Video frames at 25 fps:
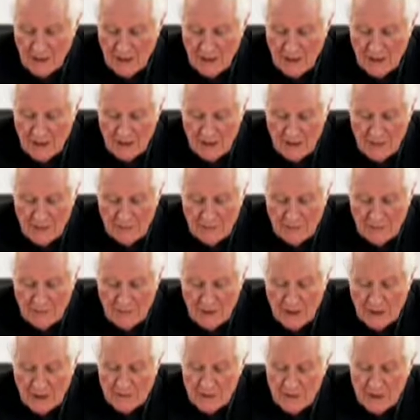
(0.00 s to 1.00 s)
I
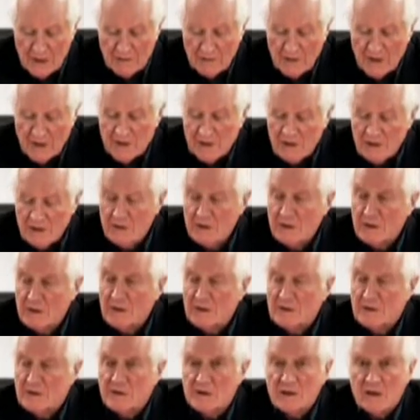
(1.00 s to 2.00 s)
was convinced
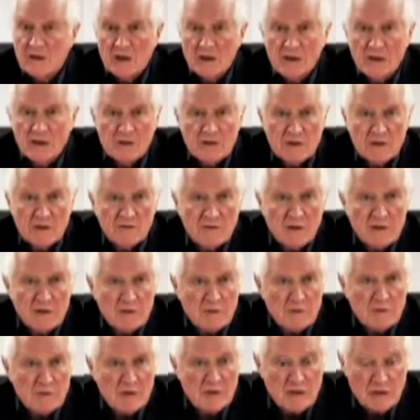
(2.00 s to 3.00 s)
Euston
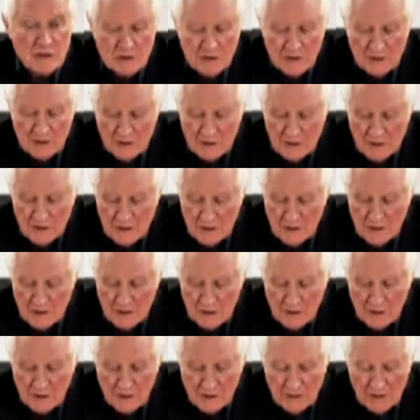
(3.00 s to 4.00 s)
Films production
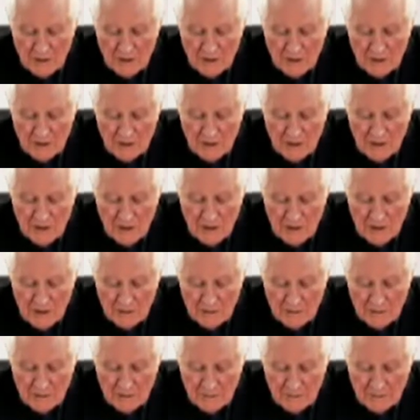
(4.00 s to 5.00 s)
could
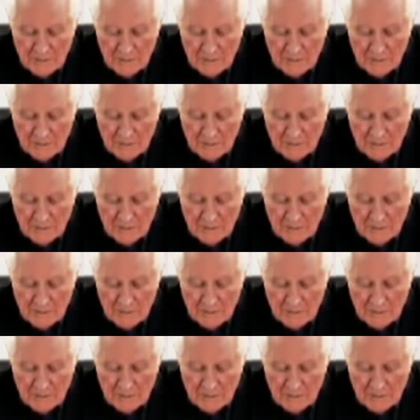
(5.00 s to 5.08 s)
achieve.